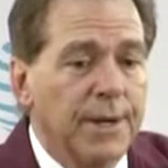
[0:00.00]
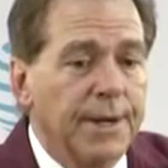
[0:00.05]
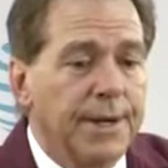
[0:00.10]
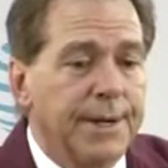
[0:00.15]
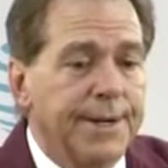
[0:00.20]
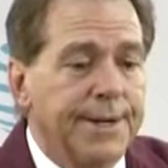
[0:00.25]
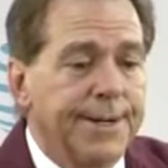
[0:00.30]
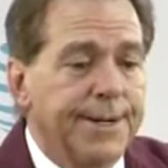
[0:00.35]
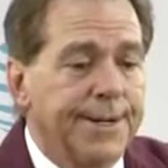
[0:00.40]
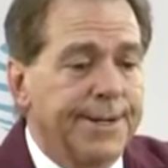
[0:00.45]

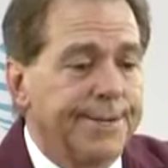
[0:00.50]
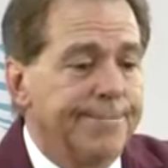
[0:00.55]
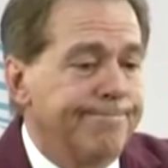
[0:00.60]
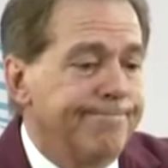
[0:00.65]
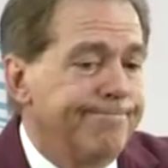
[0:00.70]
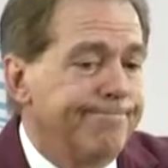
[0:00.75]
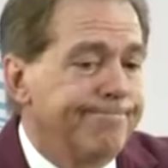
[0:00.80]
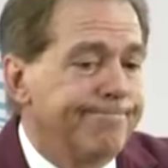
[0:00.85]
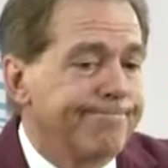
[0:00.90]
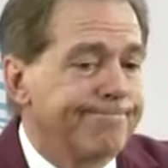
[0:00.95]

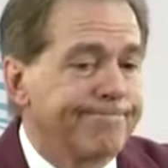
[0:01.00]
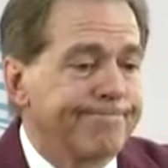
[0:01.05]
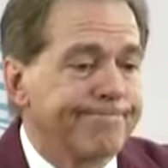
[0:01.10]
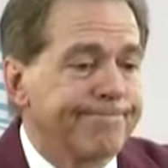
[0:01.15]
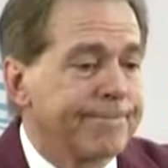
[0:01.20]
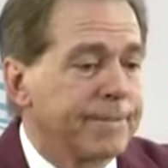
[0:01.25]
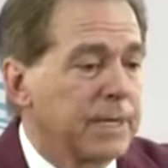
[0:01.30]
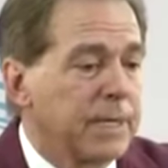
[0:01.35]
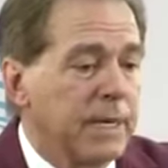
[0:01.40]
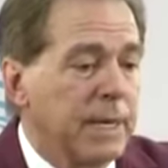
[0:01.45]
Um,
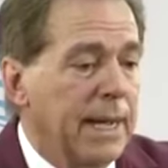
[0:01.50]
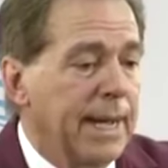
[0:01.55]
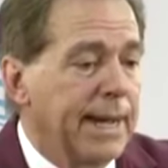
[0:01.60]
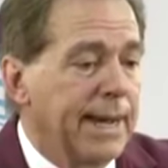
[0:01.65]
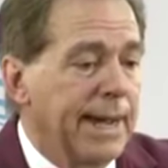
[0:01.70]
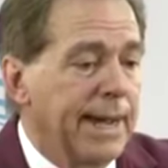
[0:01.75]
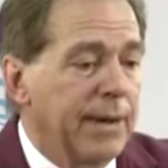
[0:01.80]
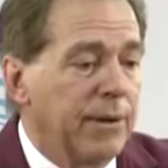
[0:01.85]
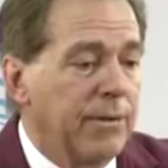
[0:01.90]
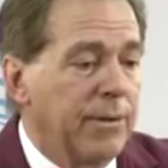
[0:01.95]

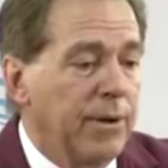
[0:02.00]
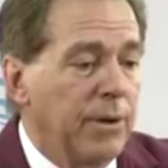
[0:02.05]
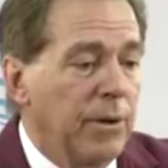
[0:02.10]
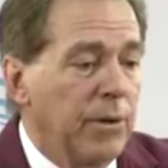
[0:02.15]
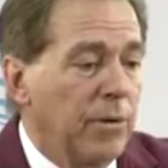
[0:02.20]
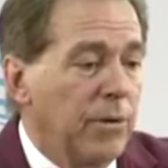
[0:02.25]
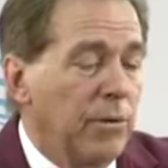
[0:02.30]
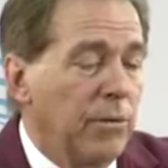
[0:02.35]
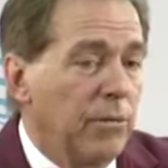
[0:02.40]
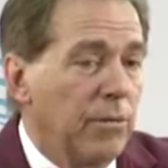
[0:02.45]
I, I don't
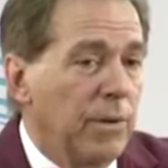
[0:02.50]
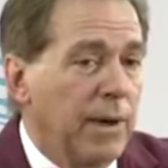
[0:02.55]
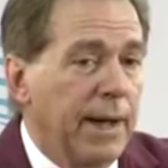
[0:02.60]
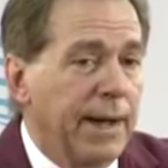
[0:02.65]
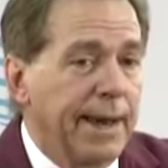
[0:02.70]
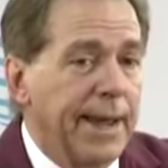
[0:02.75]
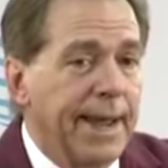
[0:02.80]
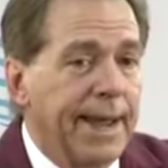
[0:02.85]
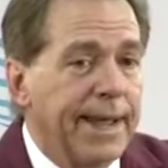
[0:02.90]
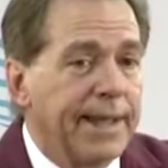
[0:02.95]
know
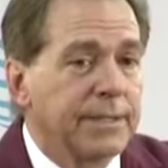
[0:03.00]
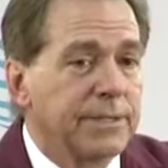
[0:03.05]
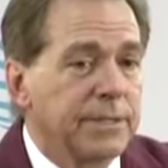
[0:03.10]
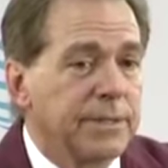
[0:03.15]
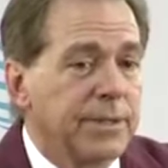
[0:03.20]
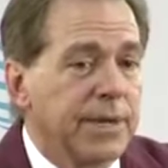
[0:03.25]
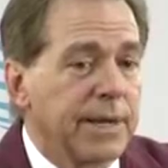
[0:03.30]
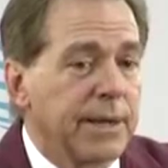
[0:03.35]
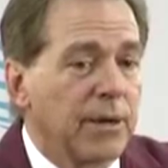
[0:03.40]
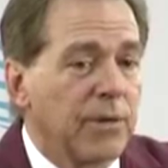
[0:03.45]
how to answer
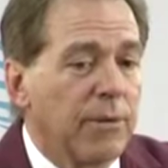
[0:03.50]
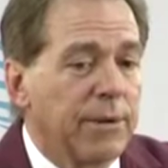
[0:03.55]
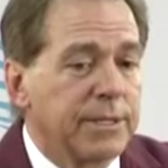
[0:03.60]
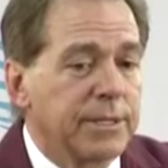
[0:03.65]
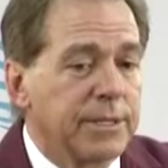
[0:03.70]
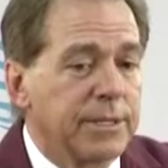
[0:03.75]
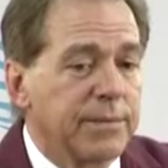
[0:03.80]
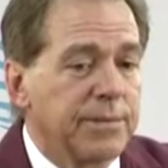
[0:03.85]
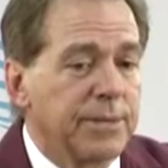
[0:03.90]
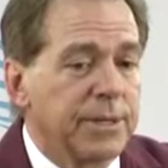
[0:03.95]
that
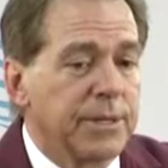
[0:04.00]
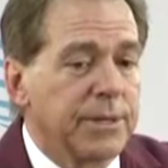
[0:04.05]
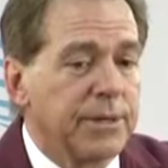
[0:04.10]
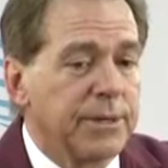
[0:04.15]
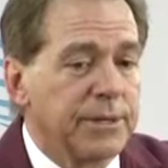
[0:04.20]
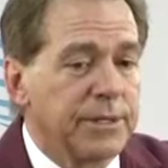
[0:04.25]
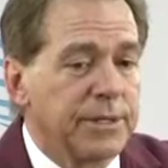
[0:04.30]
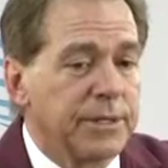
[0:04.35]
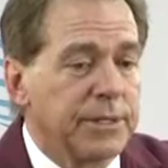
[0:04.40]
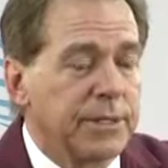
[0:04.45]
question
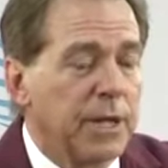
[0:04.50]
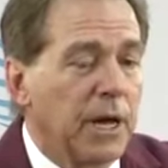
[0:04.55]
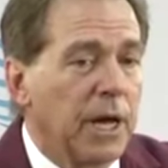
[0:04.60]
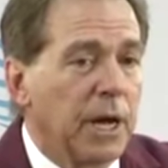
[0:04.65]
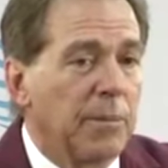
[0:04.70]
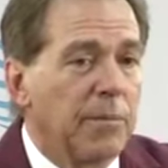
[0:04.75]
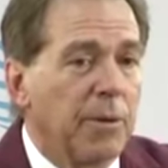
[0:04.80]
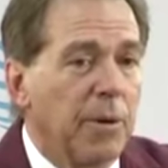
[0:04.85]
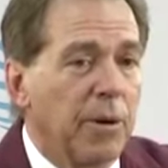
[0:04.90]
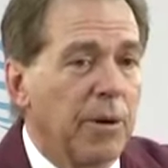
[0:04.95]
because it's not
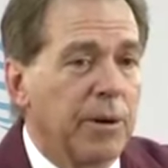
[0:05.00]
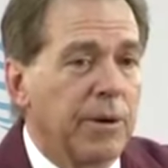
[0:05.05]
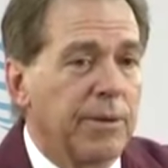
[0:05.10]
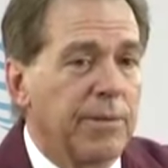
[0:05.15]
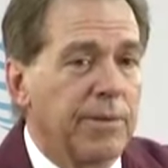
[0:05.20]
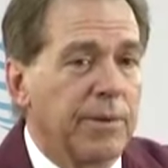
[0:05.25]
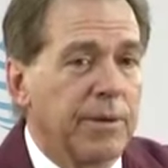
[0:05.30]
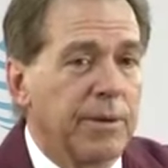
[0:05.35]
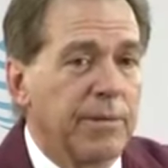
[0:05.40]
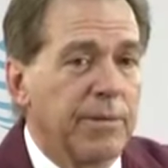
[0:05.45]
a part of
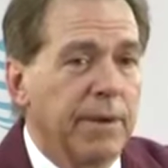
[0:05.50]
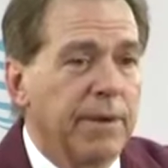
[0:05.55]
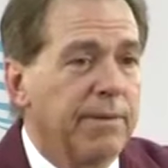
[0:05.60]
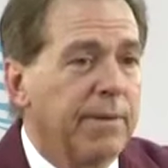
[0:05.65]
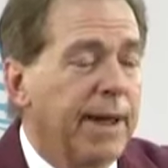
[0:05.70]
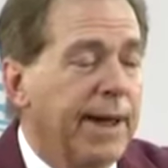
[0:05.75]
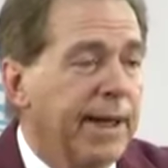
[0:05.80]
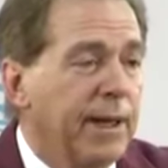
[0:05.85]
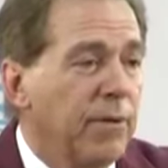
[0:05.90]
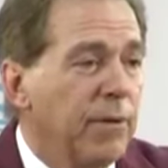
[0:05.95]
the
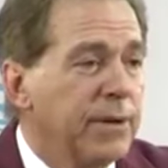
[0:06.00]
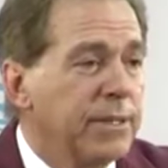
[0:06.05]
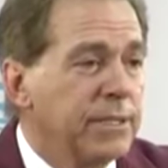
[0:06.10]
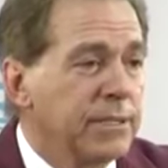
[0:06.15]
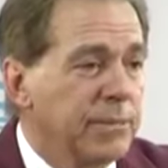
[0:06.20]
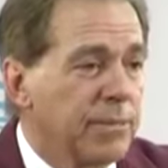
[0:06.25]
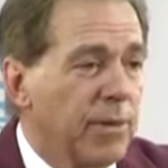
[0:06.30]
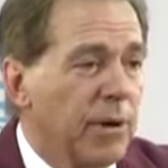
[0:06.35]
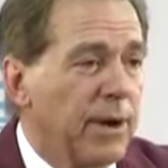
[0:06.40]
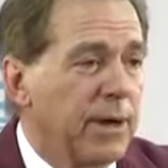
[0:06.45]

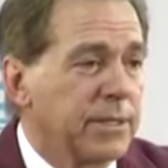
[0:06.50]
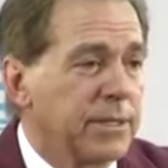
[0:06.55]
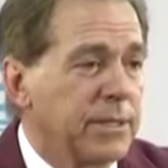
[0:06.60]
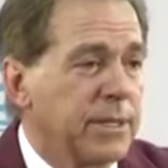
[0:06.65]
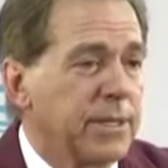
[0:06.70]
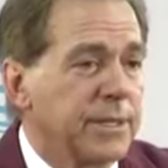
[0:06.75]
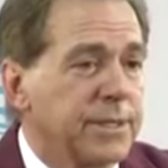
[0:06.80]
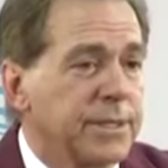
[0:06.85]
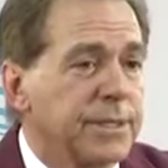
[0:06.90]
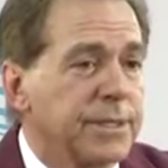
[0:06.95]
evaluation
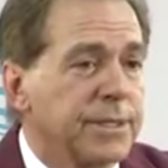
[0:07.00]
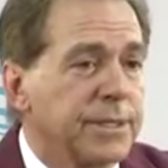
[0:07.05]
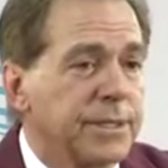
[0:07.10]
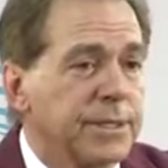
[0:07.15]
process.